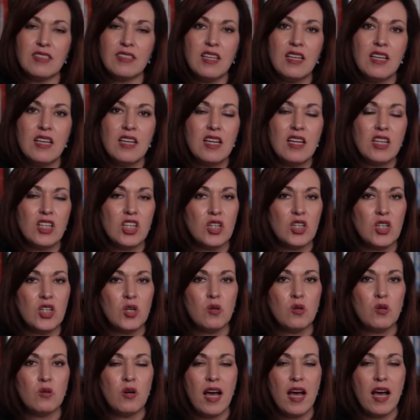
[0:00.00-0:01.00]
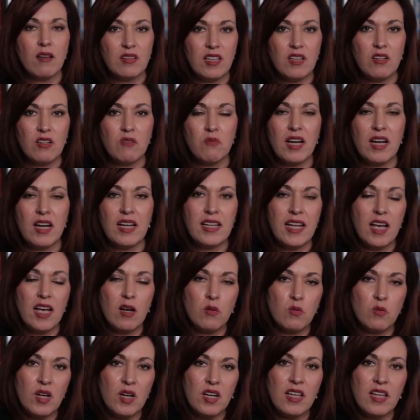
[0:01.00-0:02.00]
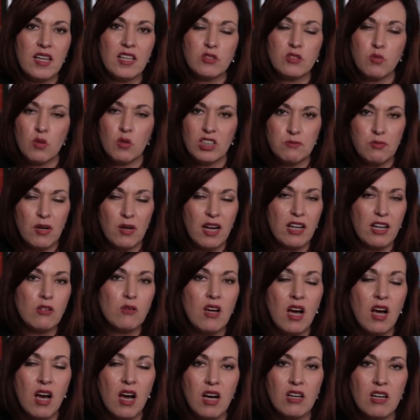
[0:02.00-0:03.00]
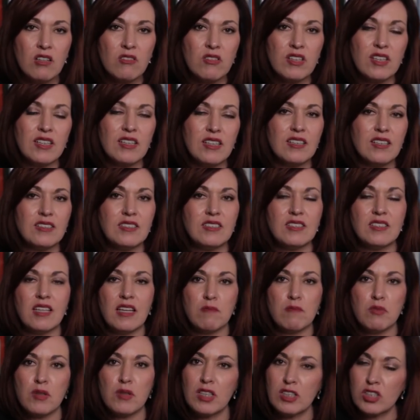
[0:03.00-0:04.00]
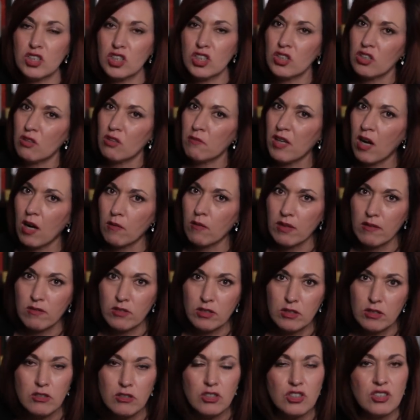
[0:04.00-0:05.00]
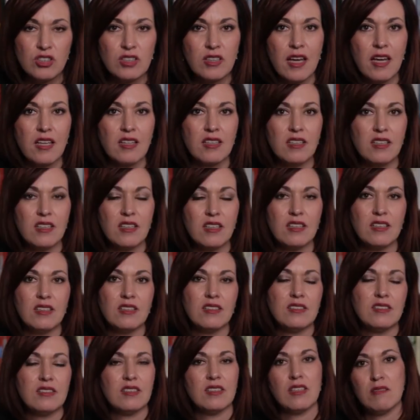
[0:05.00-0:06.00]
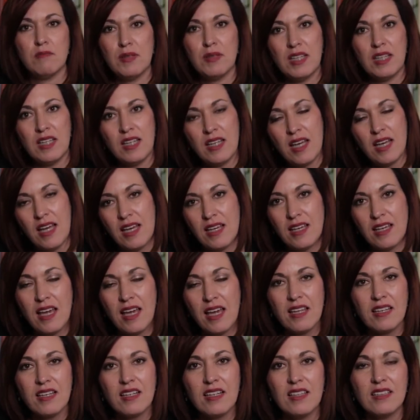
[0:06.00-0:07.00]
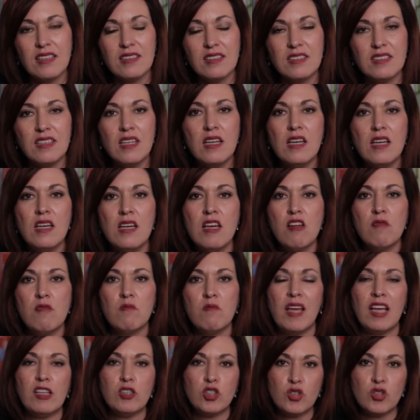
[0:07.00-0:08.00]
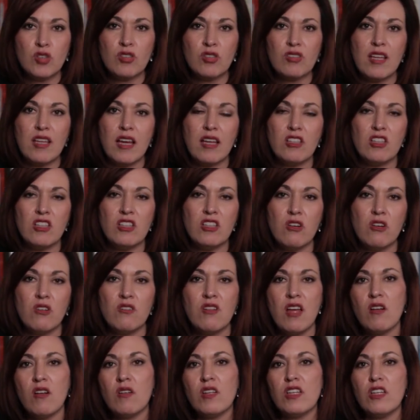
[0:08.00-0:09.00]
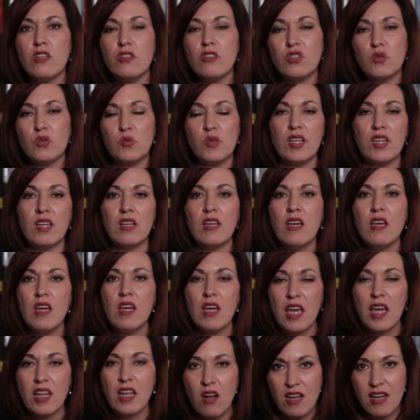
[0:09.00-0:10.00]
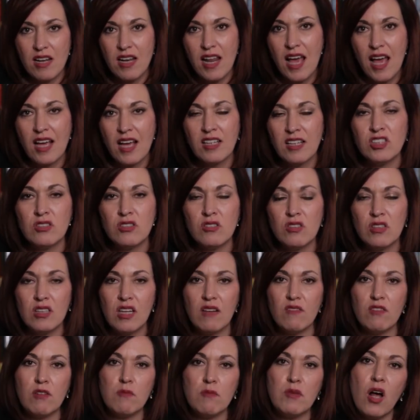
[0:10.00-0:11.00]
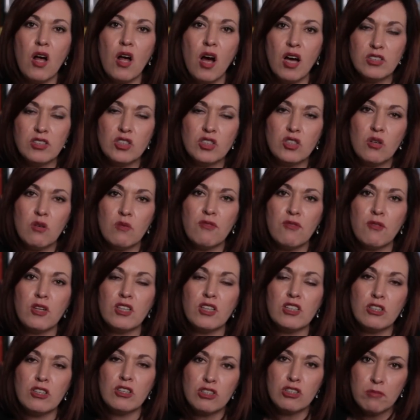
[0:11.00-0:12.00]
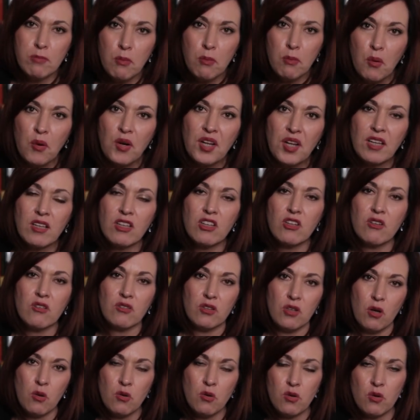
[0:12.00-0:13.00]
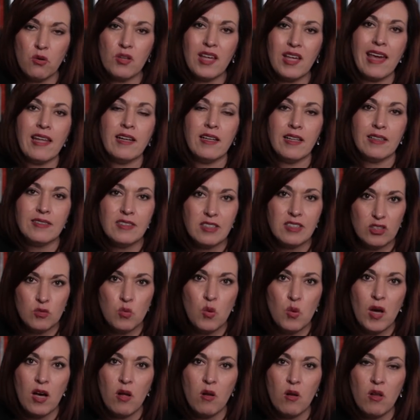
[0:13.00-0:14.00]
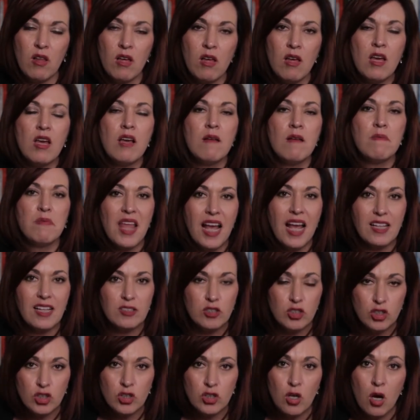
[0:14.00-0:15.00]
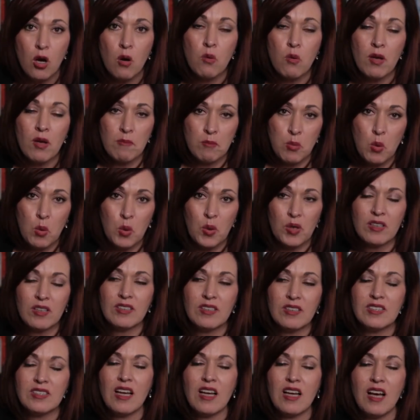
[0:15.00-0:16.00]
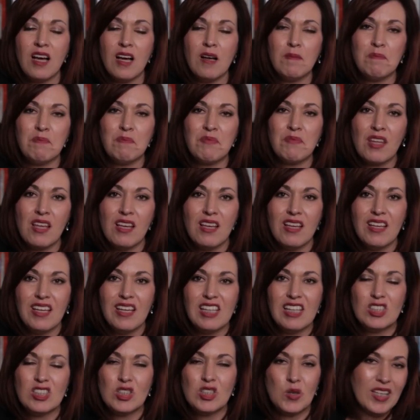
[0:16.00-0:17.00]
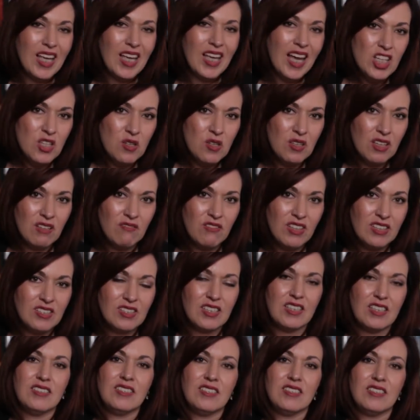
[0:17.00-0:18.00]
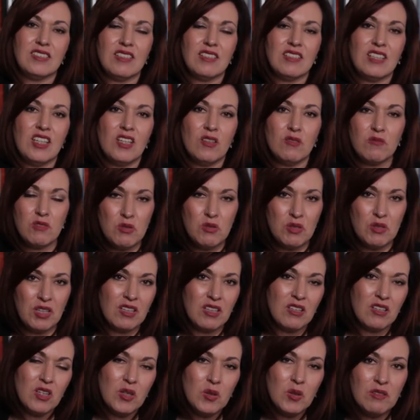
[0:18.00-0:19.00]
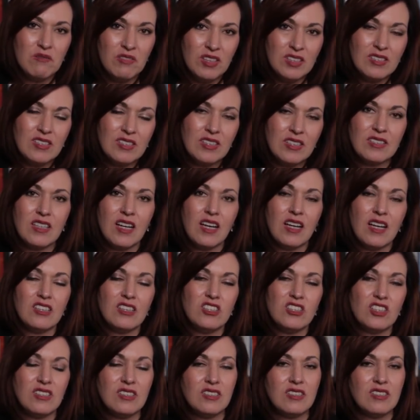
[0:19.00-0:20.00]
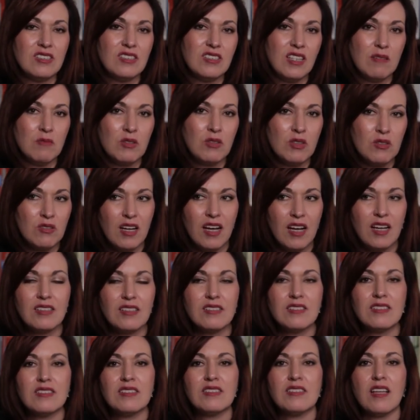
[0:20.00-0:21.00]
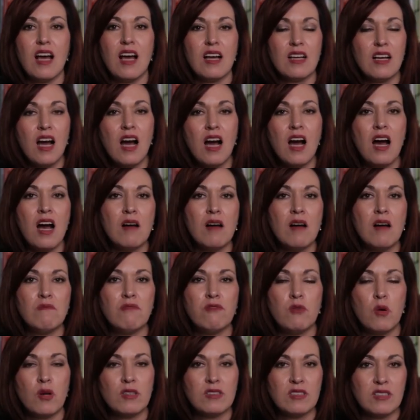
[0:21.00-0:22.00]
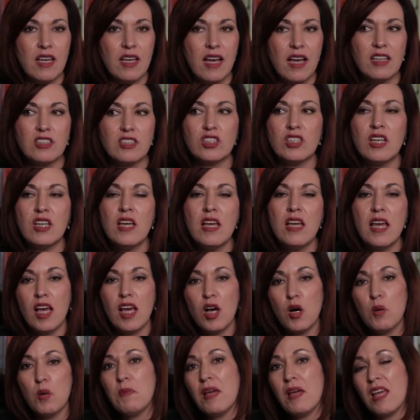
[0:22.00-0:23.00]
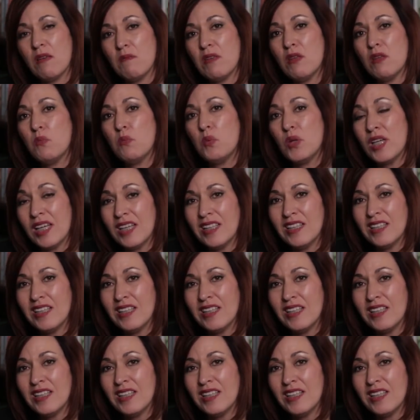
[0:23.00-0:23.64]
you know, out there right now running, as well as brand new Congress, and pretty soon there'll be our revolution candidates and PDA candidates make sure that you know not only you doing it on a national level, but also for you supporting your local candidates as well. That's so important. Um, so again, you can visit us. You know, you can go and visit uh, justicedemocrats.com forward slash help Amy win,